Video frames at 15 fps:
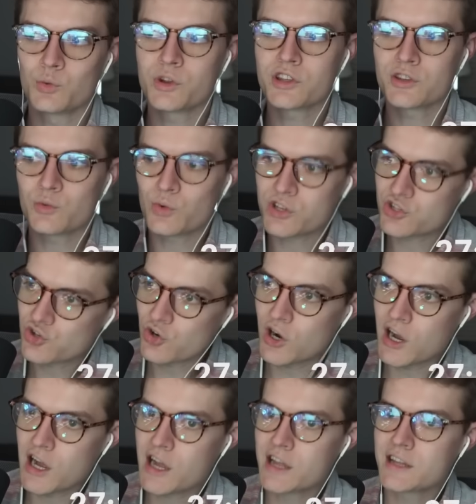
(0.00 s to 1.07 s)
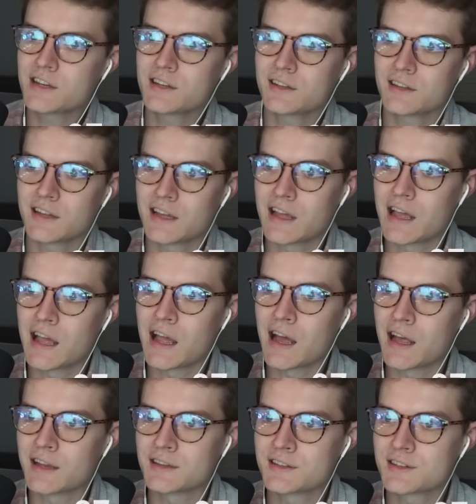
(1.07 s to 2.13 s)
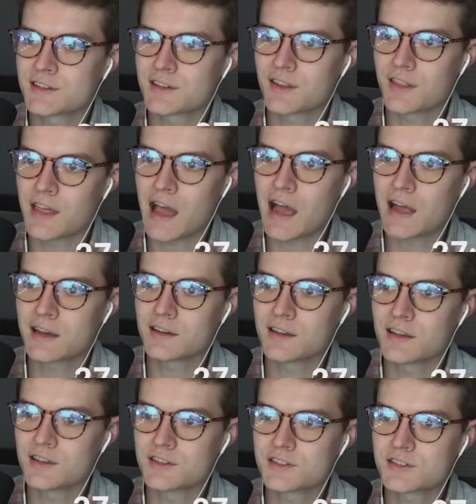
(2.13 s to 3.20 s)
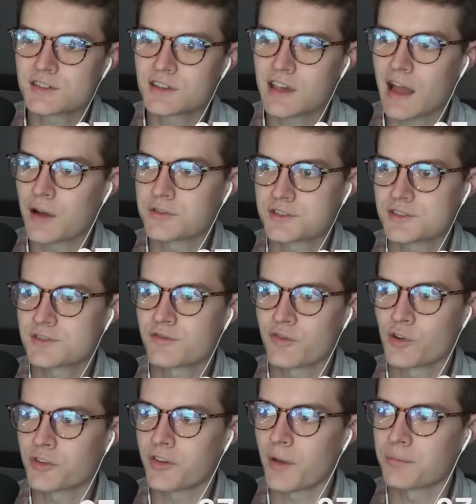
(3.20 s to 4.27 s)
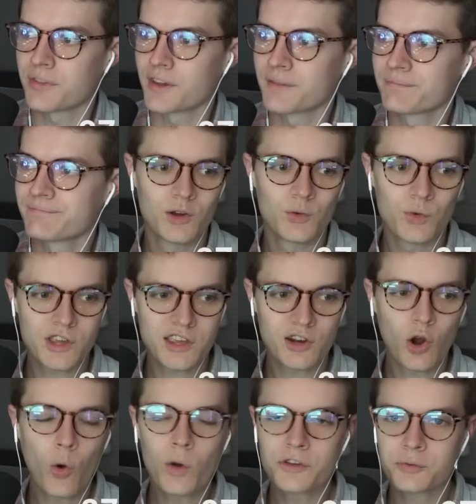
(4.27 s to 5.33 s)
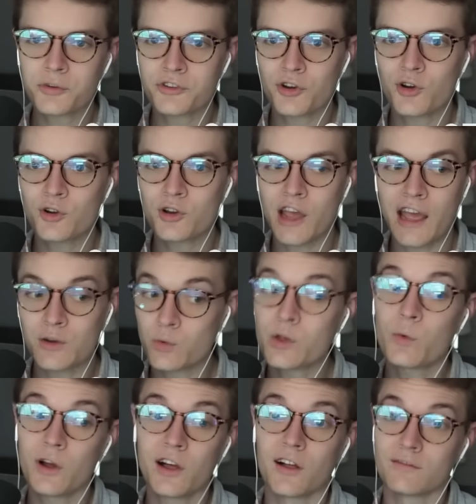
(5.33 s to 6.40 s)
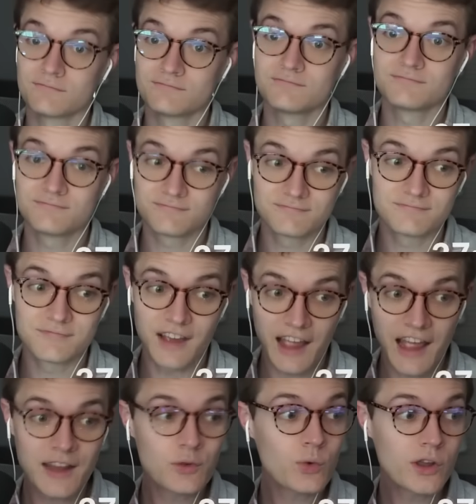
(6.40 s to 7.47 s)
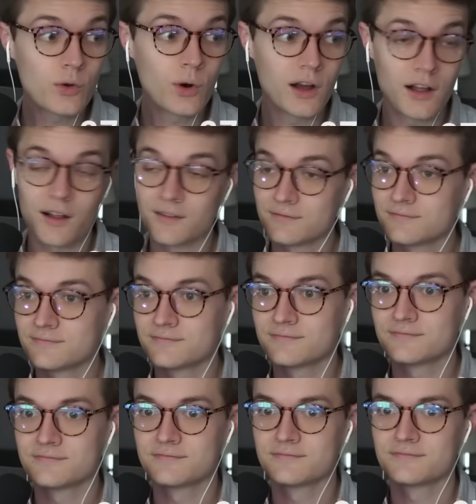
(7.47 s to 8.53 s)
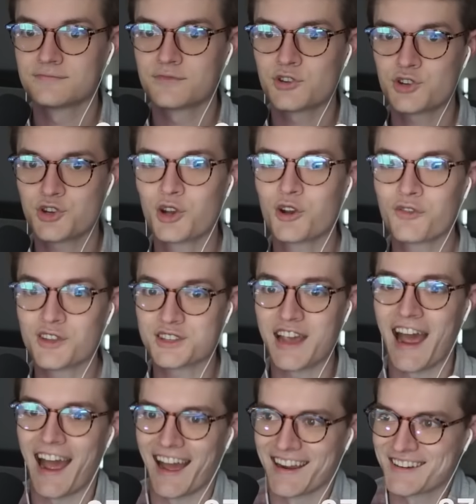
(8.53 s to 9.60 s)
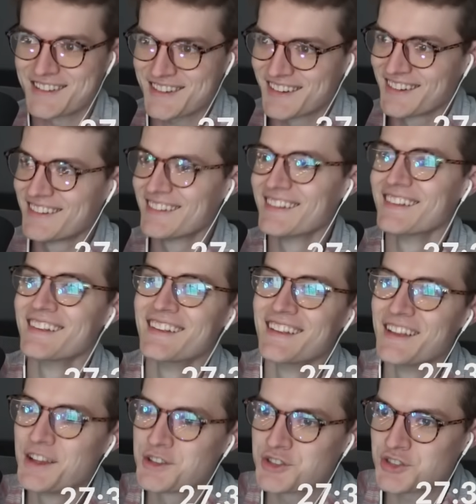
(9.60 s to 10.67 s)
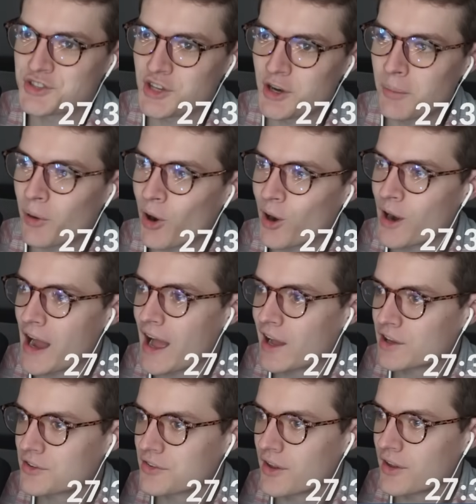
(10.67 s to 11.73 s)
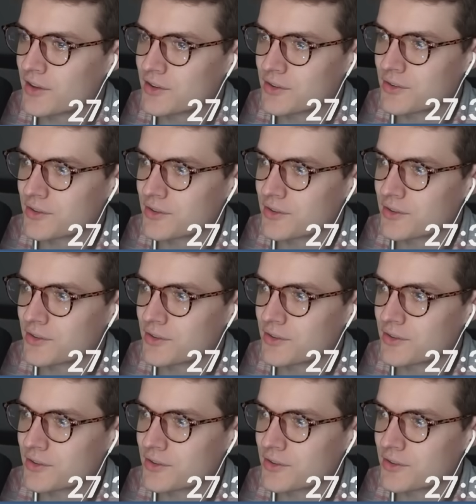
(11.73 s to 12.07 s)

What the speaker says: We tried, and that counts for something. We can always return, and we will. And we will. Should have attacked. Cinnabar access.